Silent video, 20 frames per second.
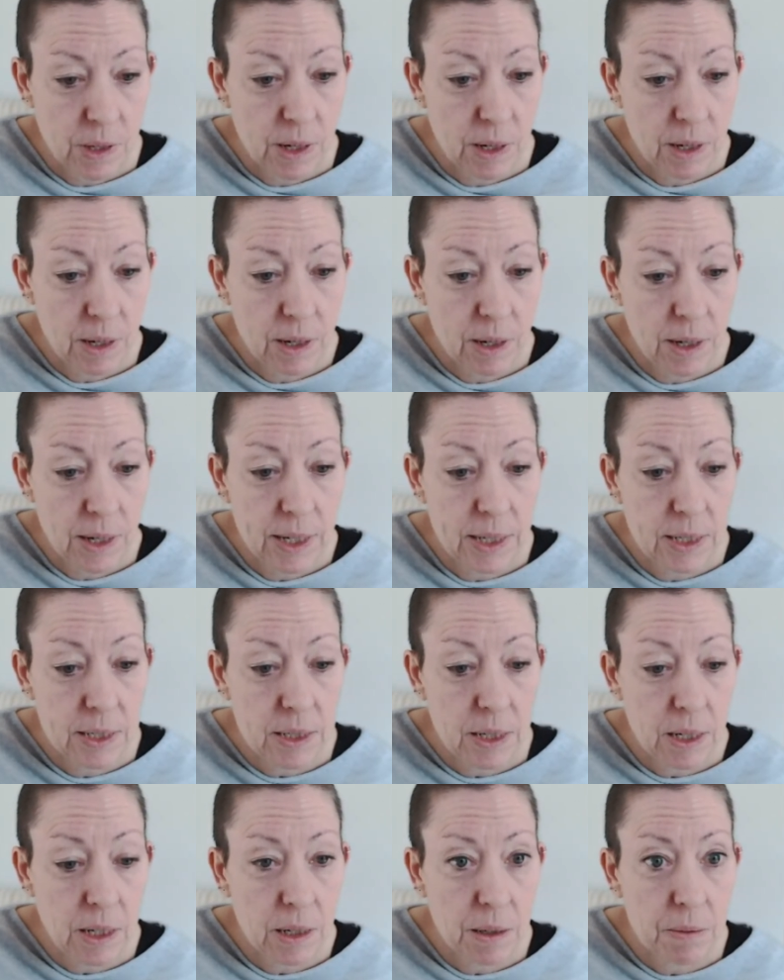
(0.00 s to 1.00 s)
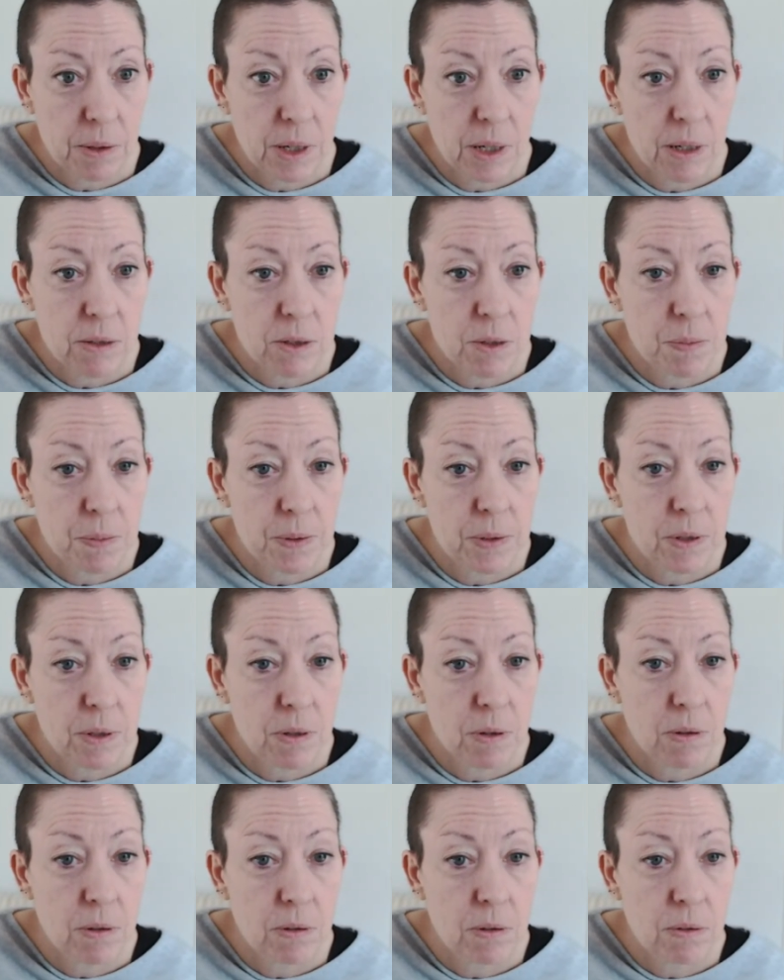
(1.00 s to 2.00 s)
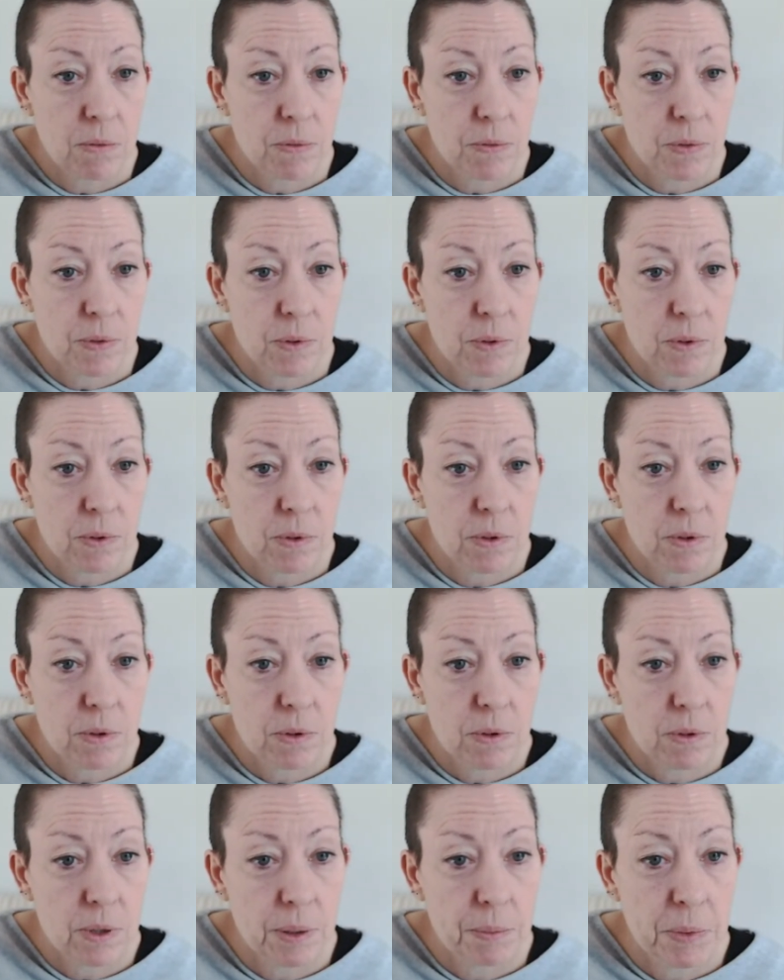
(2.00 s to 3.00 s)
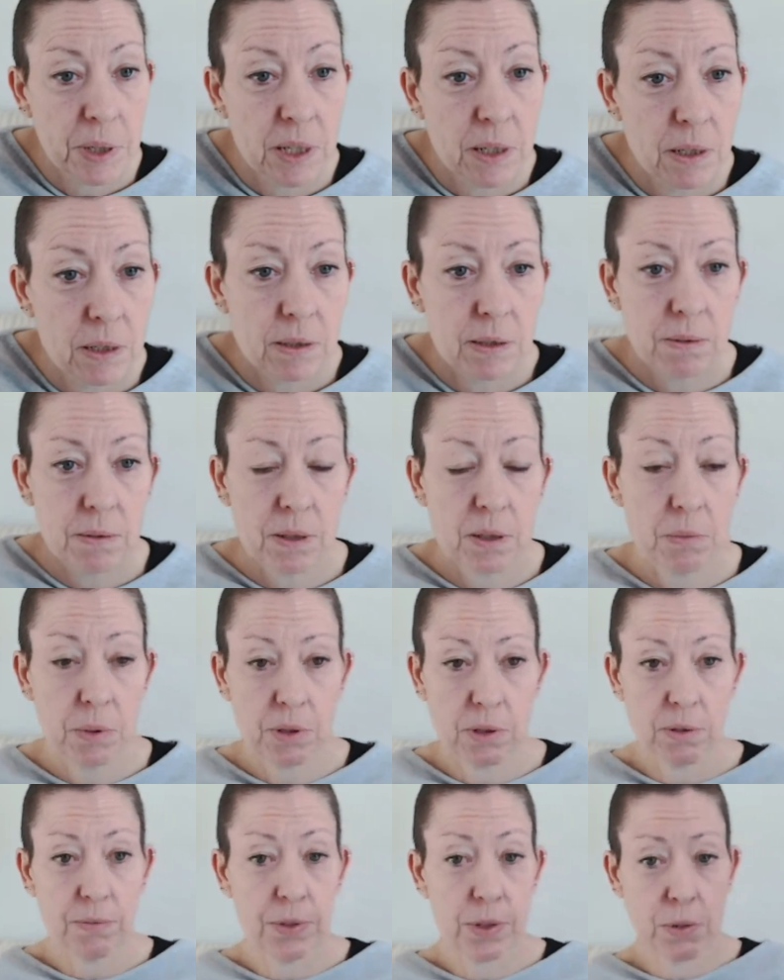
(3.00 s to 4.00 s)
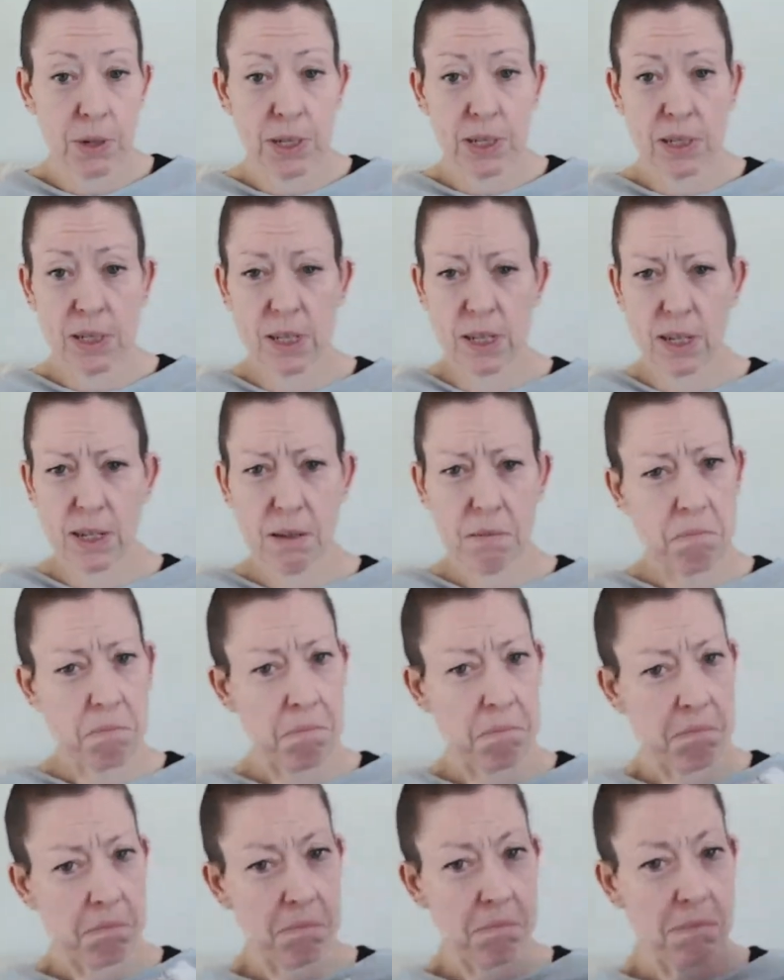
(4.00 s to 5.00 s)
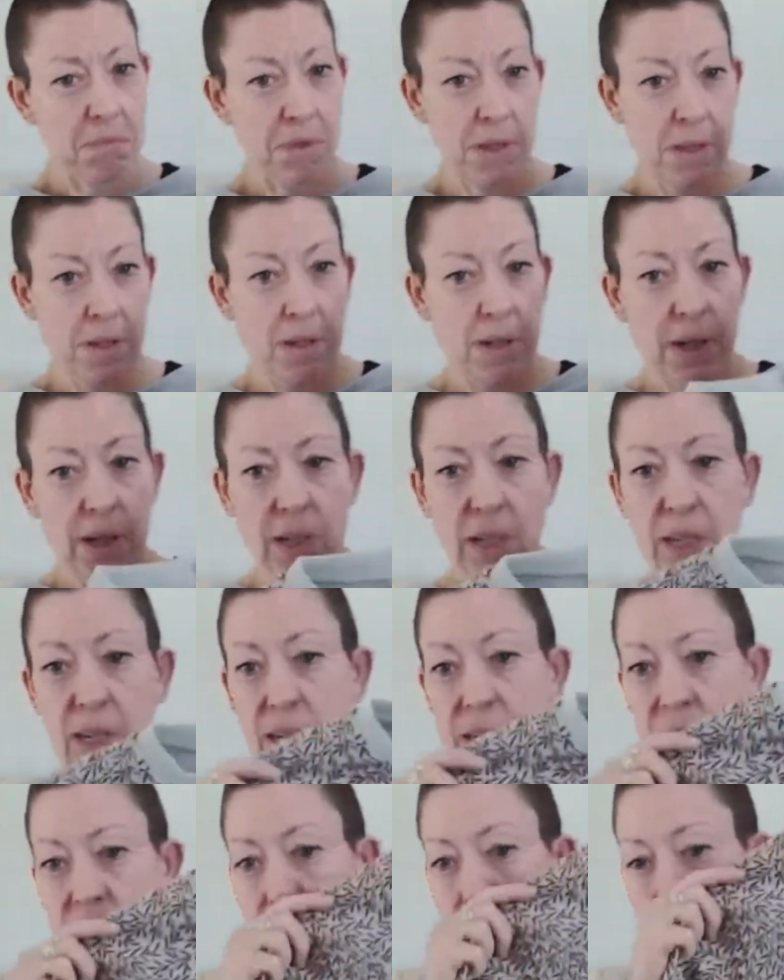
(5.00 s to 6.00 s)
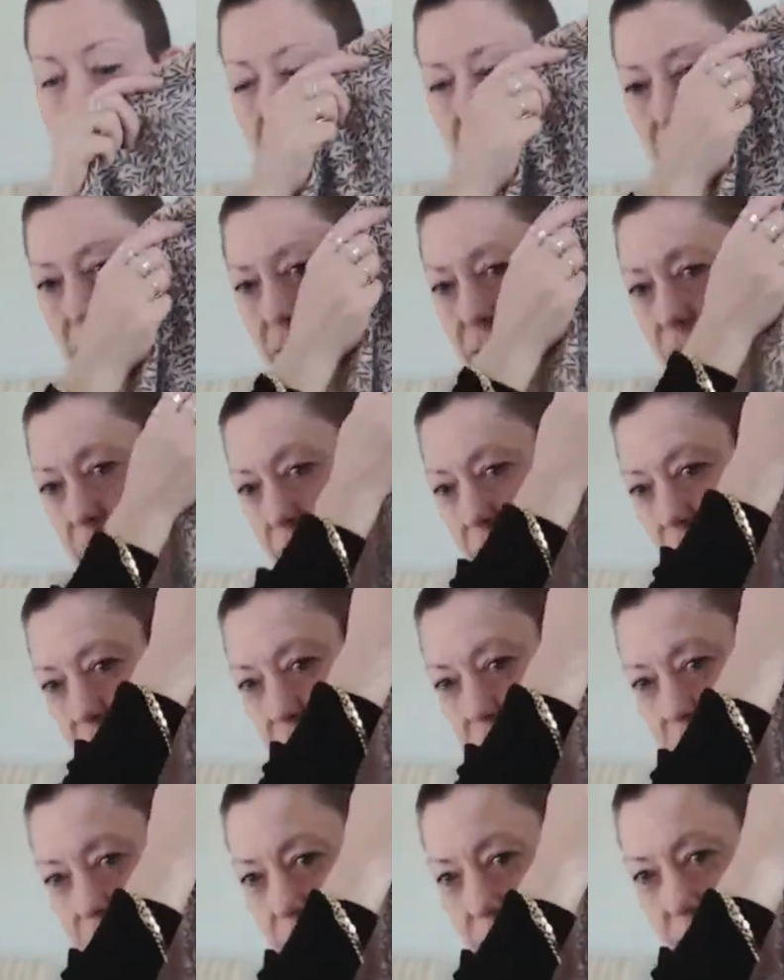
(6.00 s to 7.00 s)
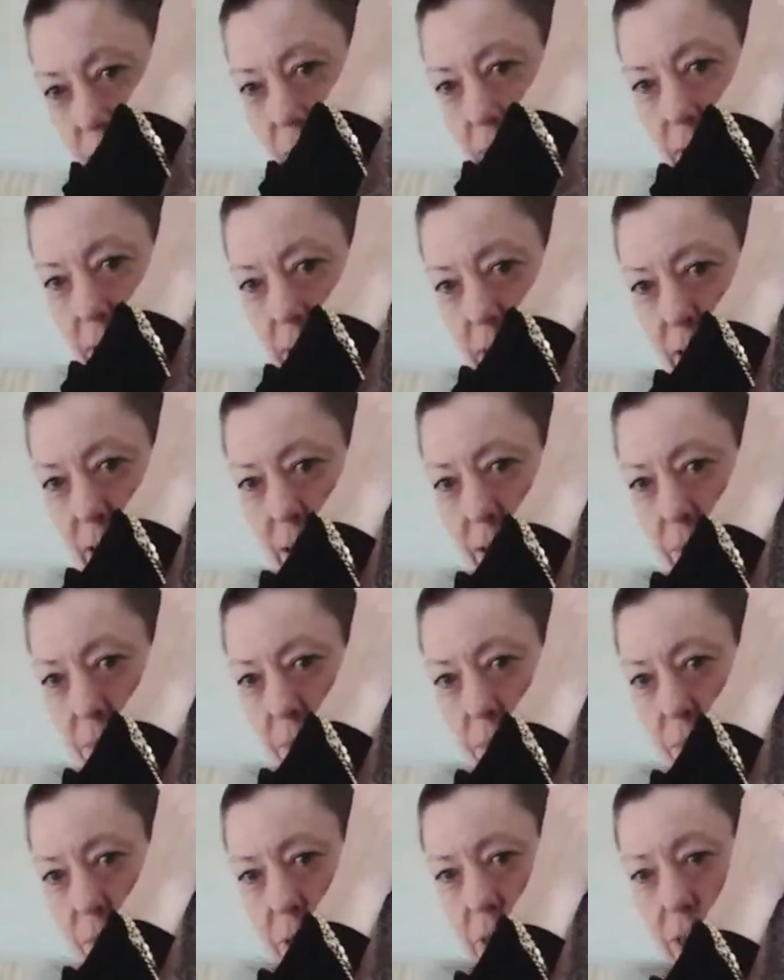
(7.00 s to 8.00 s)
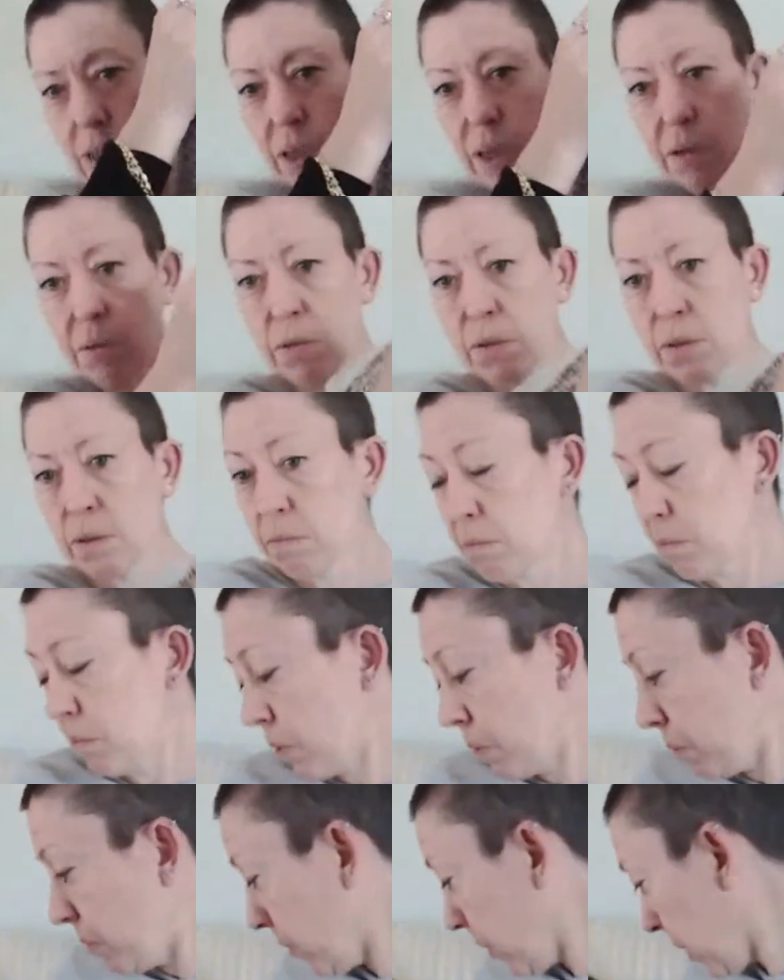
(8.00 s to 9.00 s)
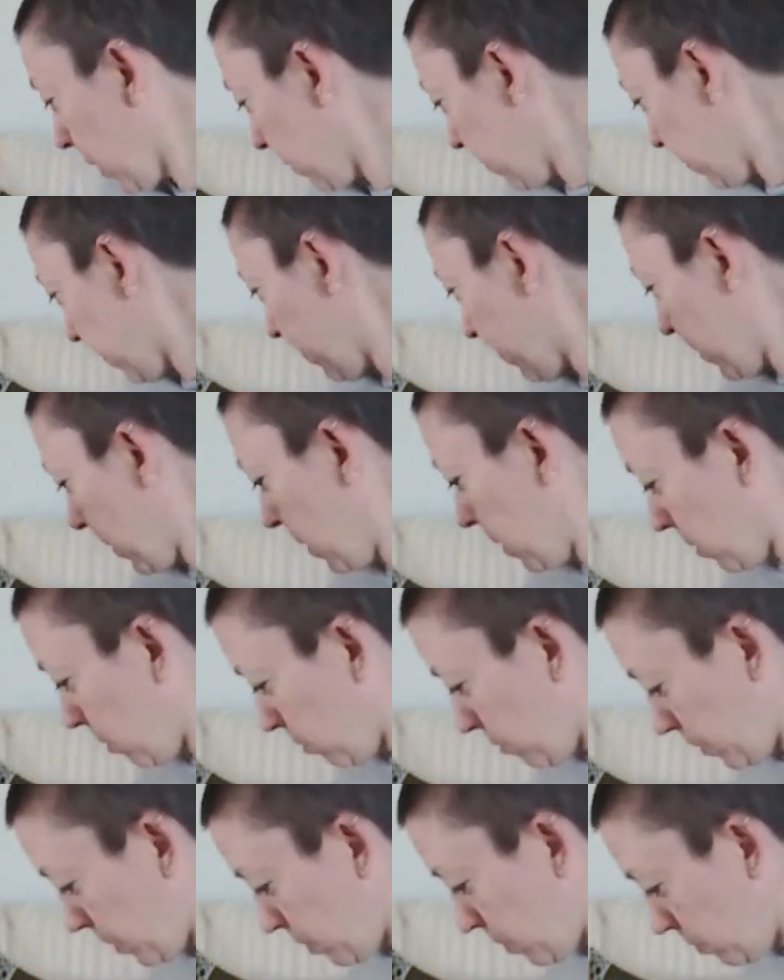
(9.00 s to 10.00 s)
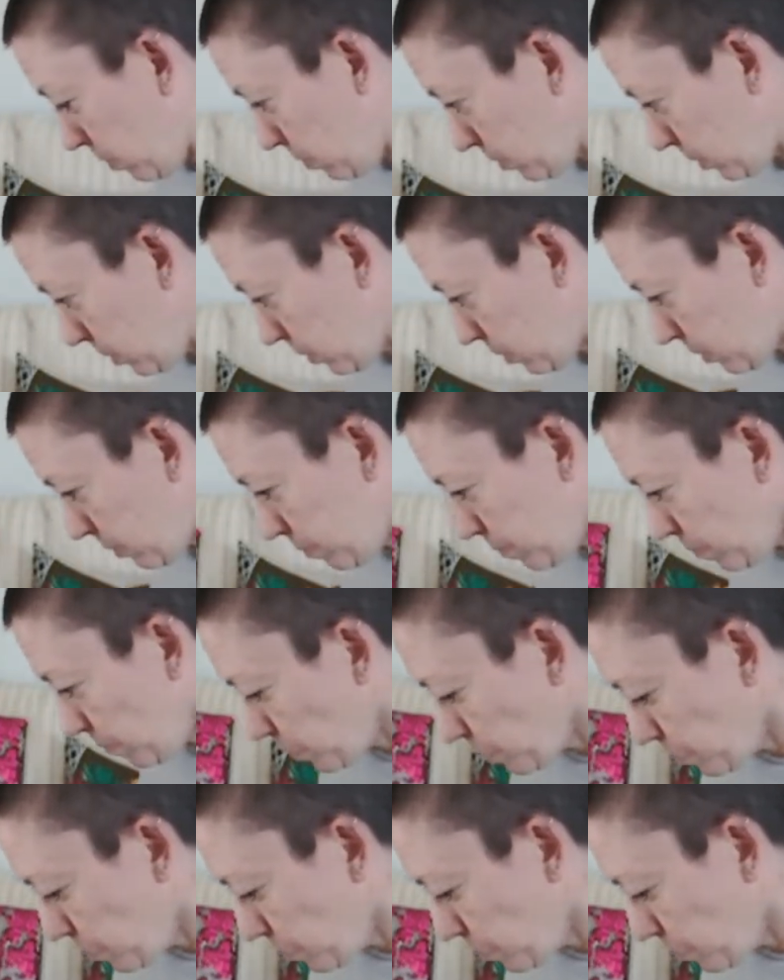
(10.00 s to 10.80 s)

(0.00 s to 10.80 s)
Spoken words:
And I am going to put it on for... Oh, am I? I'm going to put it on for 20. Okay, it's better than I thought. But, you know, maybe if I can get 15, that would be cool.